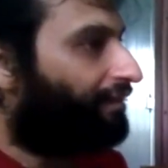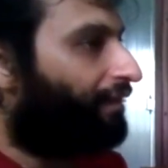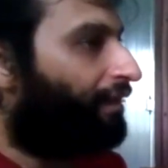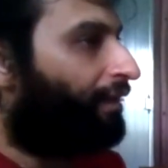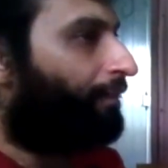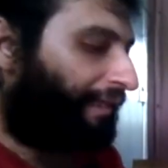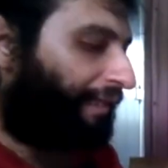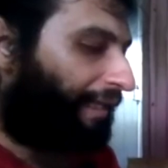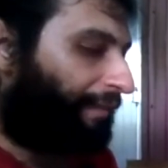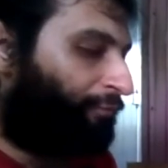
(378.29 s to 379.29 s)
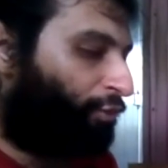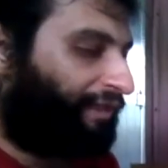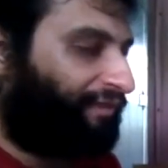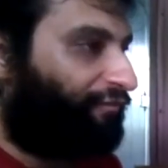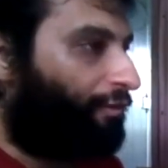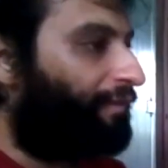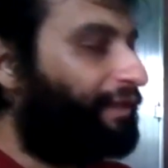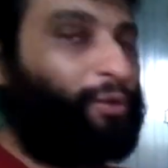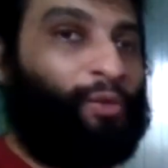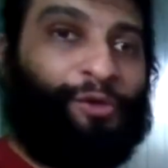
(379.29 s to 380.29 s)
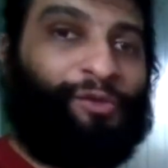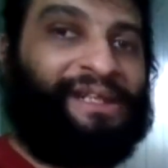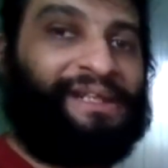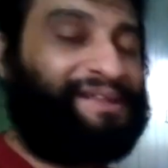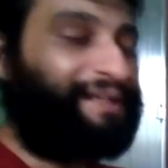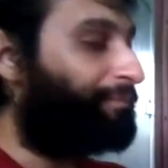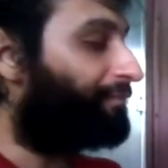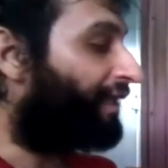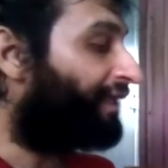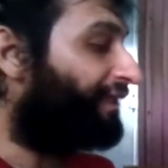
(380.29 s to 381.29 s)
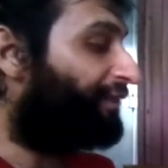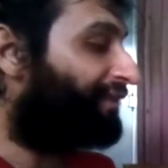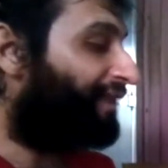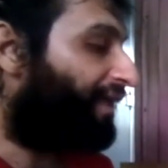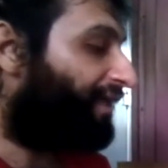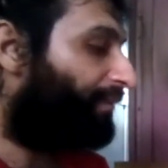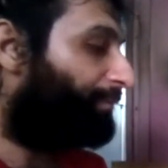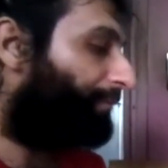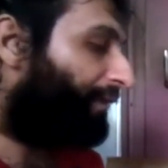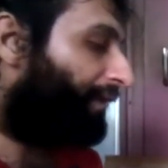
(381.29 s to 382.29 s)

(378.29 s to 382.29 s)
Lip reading: and I'm looking forward to using this. I'm currently using another